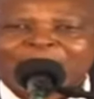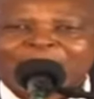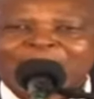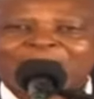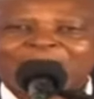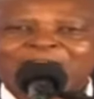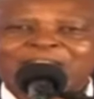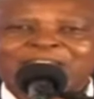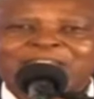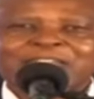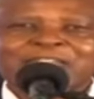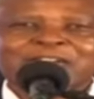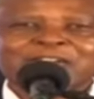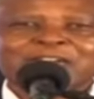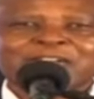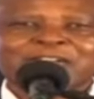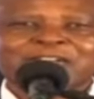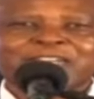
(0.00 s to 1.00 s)
a
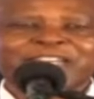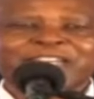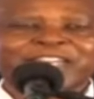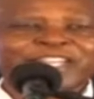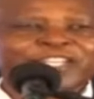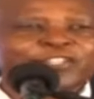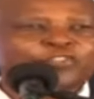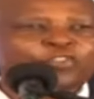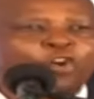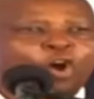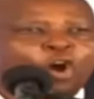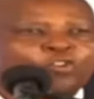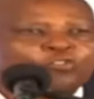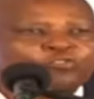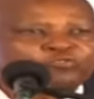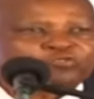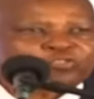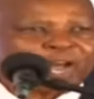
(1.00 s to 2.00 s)
leader in his
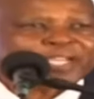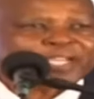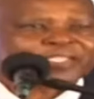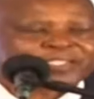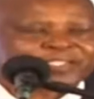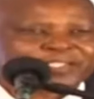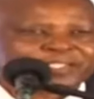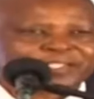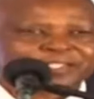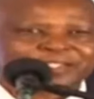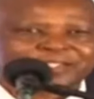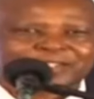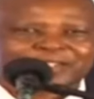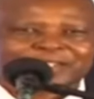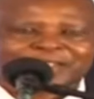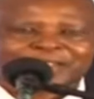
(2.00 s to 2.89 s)
own right,